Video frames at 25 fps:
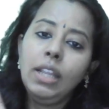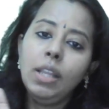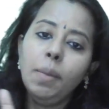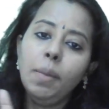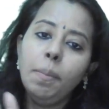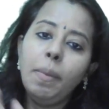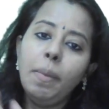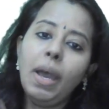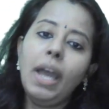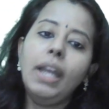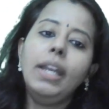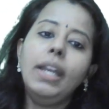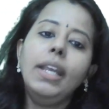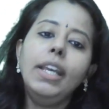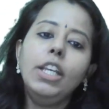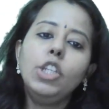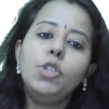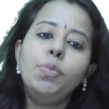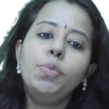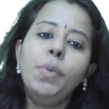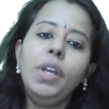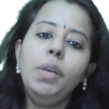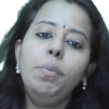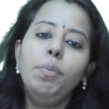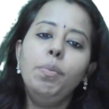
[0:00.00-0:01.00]
In the
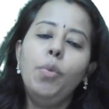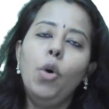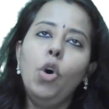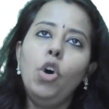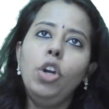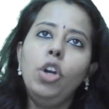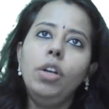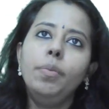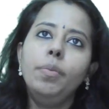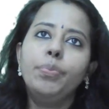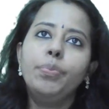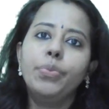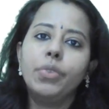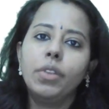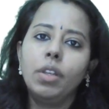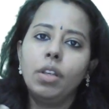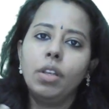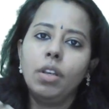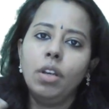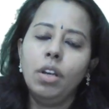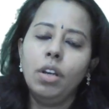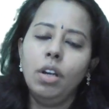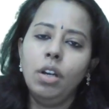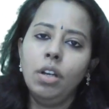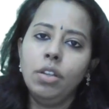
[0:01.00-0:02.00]
management board,
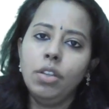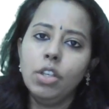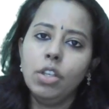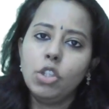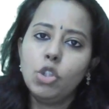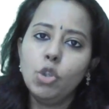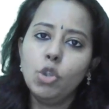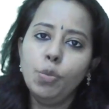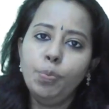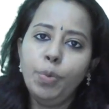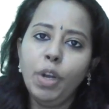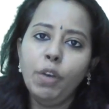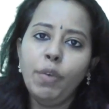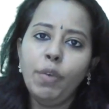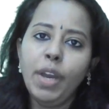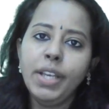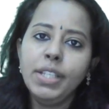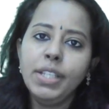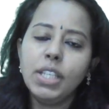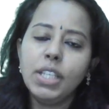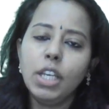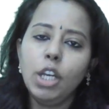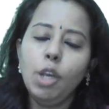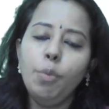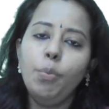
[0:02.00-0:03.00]
the
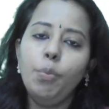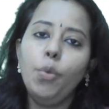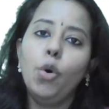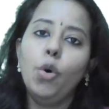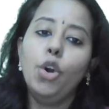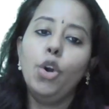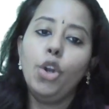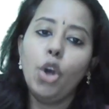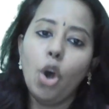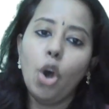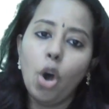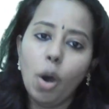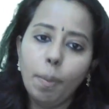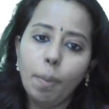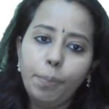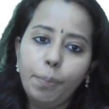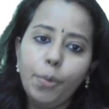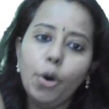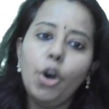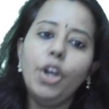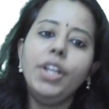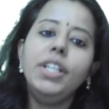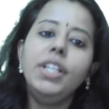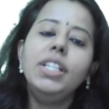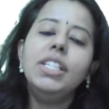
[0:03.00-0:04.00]
supervisory board
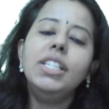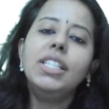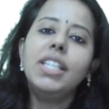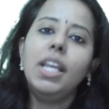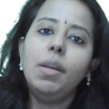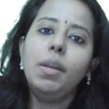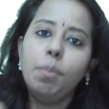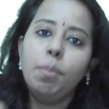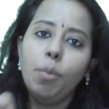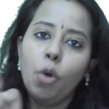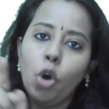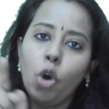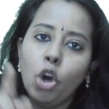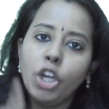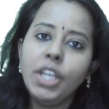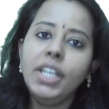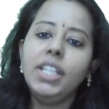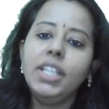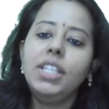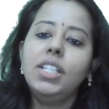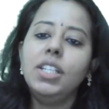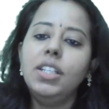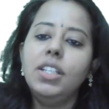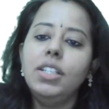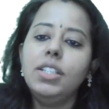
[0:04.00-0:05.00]
appoints and
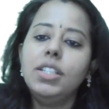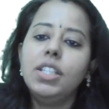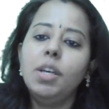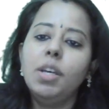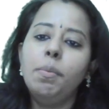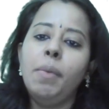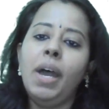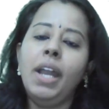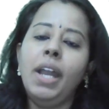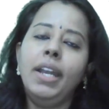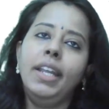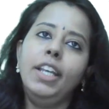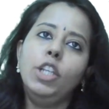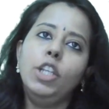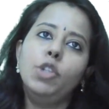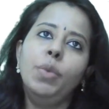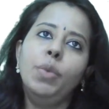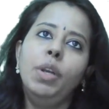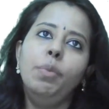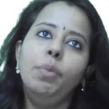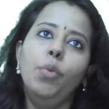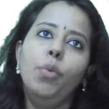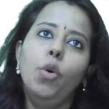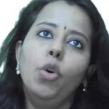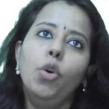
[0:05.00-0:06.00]
monitors the
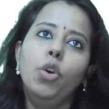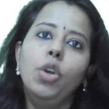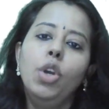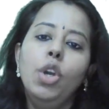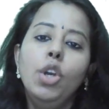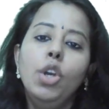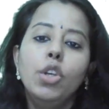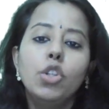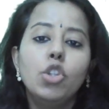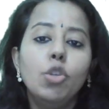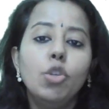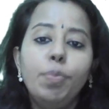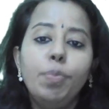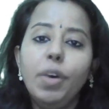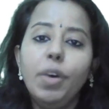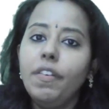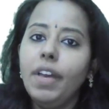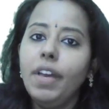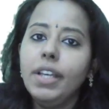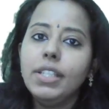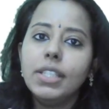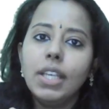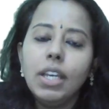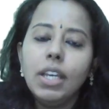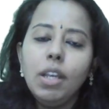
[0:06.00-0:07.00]
management board.
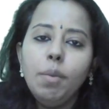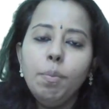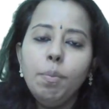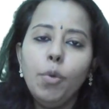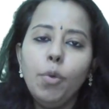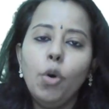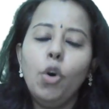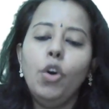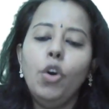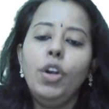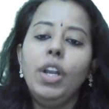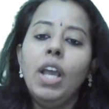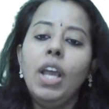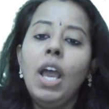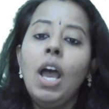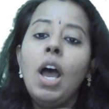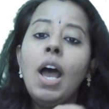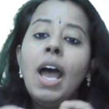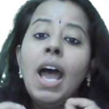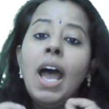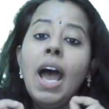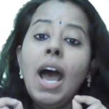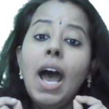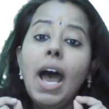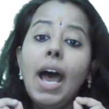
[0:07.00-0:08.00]
Supervisory board
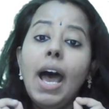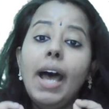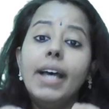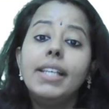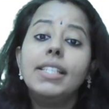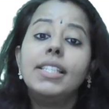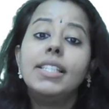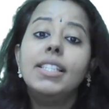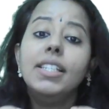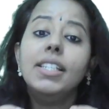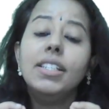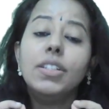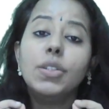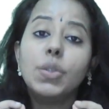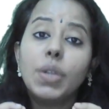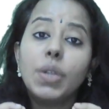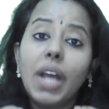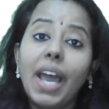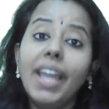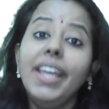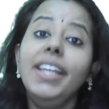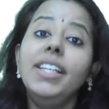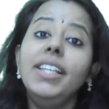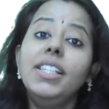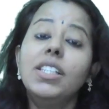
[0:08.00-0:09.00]
has the
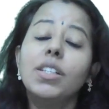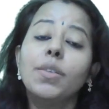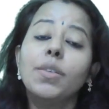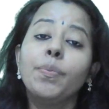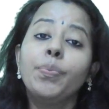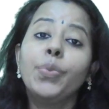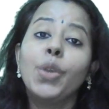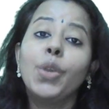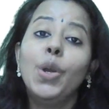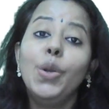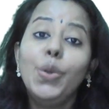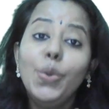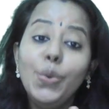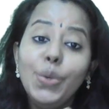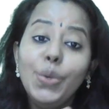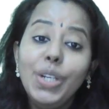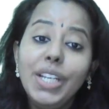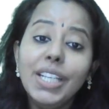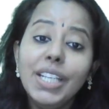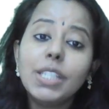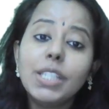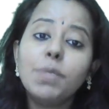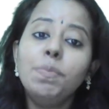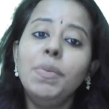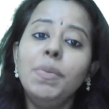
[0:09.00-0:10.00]
right to
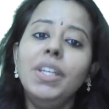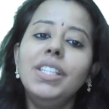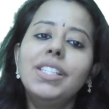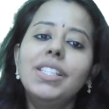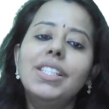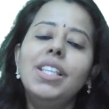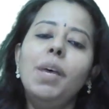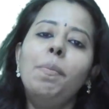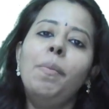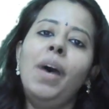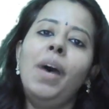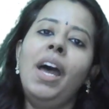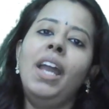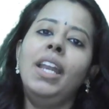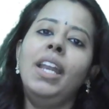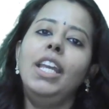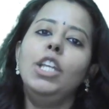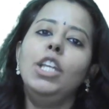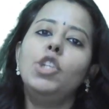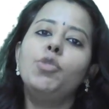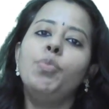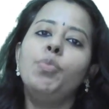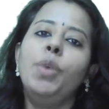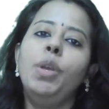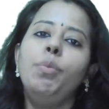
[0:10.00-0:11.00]
dismiss the
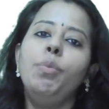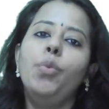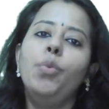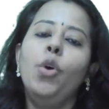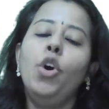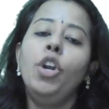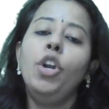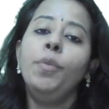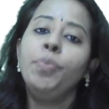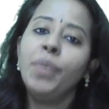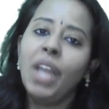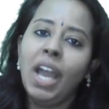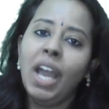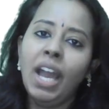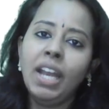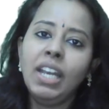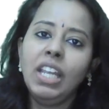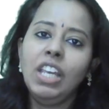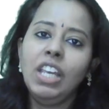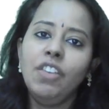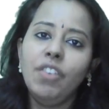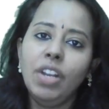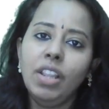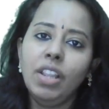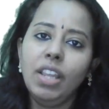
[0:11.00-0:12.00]
management board,
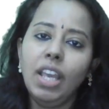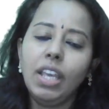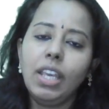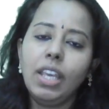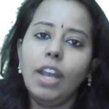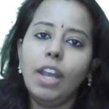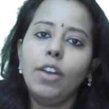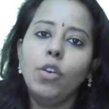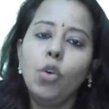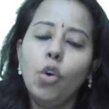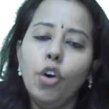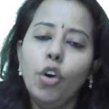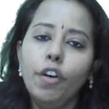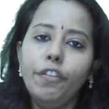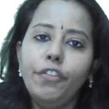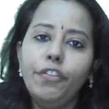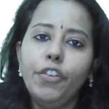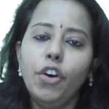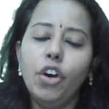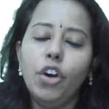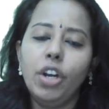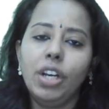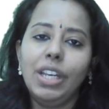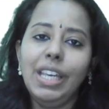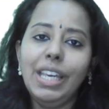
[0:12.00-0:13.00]
and even they can go
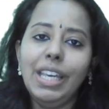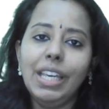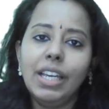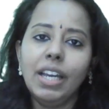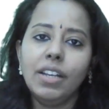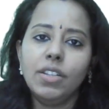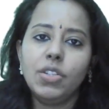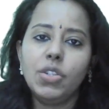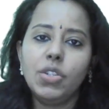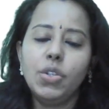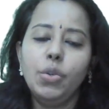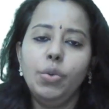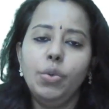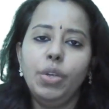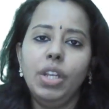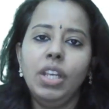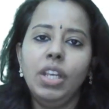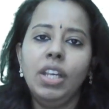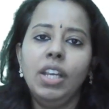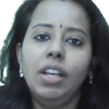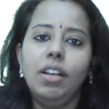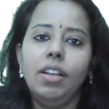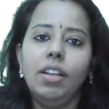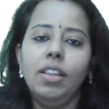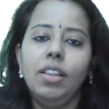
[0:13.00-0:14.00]
for
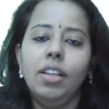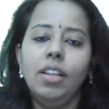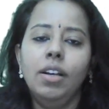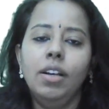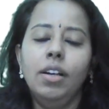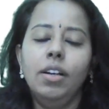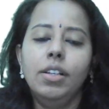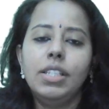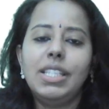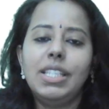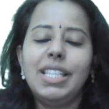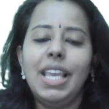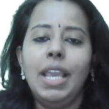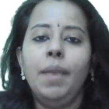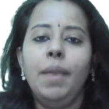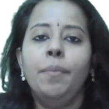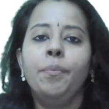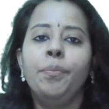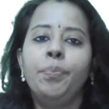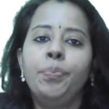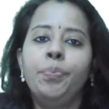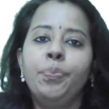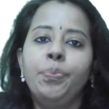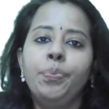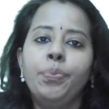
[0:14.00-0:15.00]
reconstituting it same.
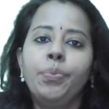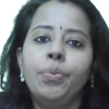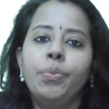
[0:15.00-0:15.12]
